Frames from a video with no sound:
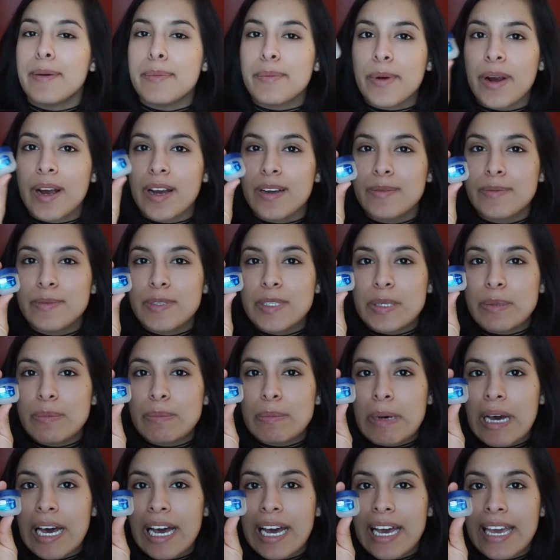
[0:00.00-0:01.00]
primed
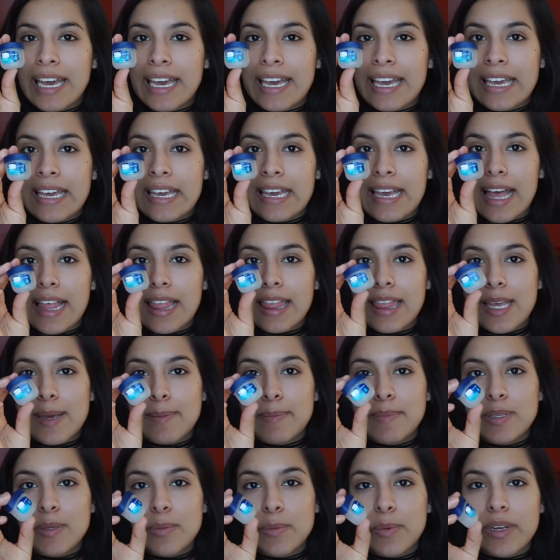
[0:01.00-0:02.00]
my
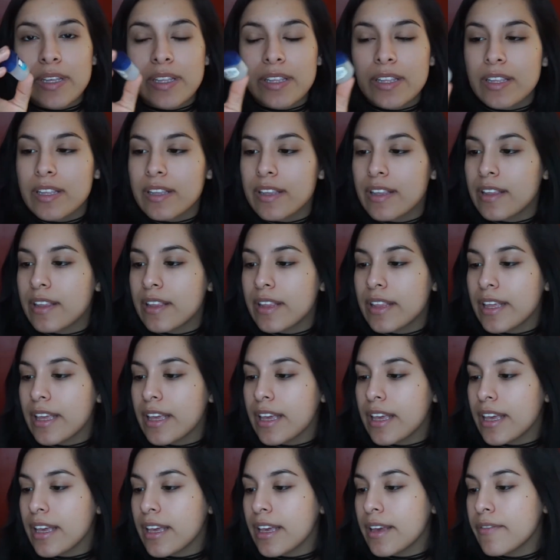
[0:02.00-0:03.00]
lips with
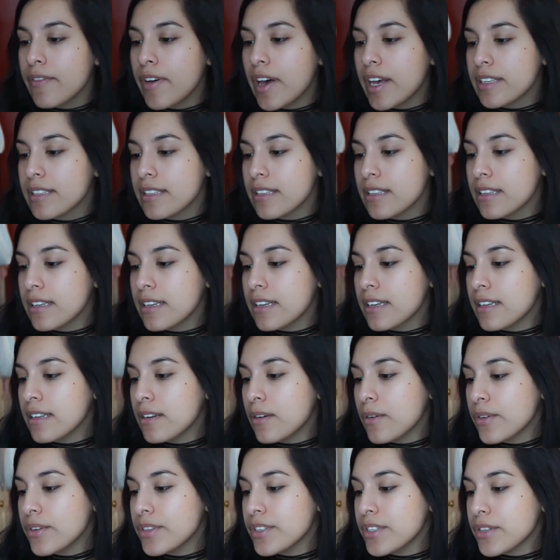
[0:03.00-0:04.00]
the Vaseline
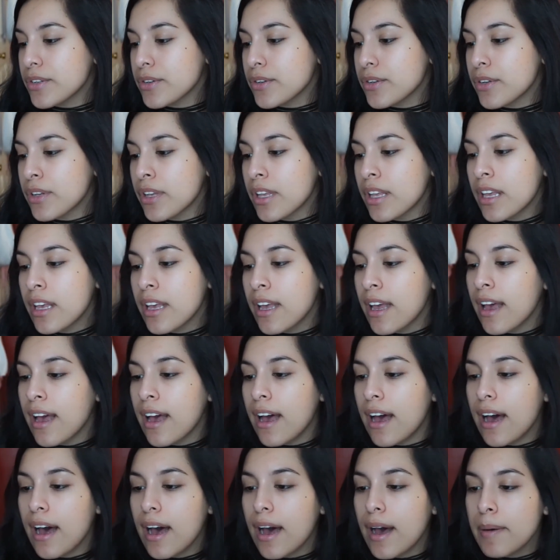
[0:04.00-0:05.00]
Original
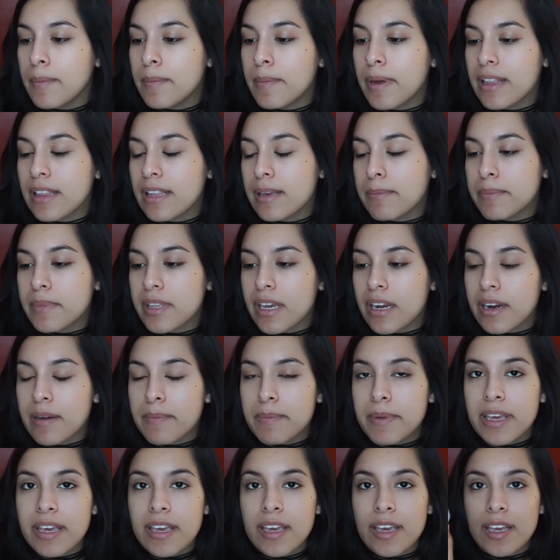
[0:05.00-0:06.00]
Lip
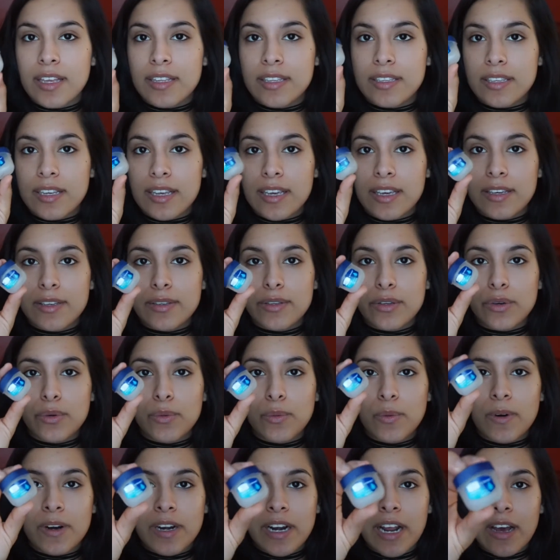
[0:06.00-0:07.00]
Therapy. It's like so
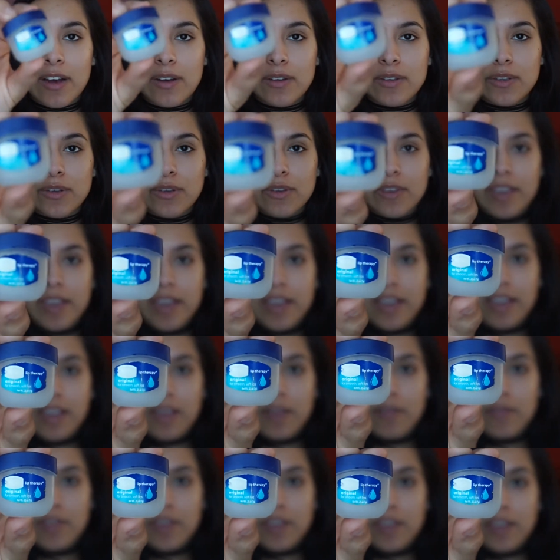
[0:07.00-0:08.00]
worn out. You can't
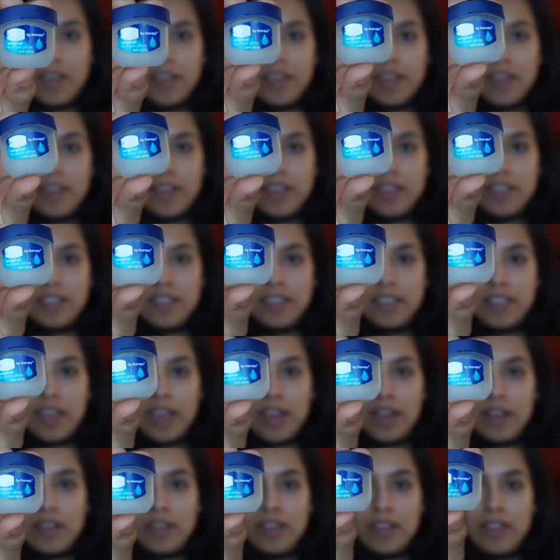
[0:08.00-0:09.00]
even
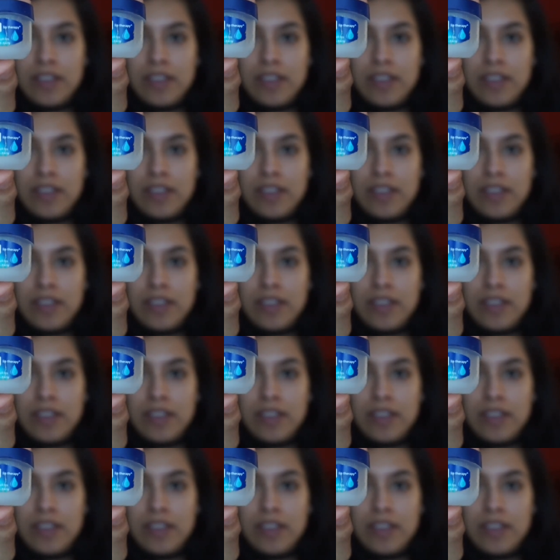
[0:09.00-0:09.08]
tell.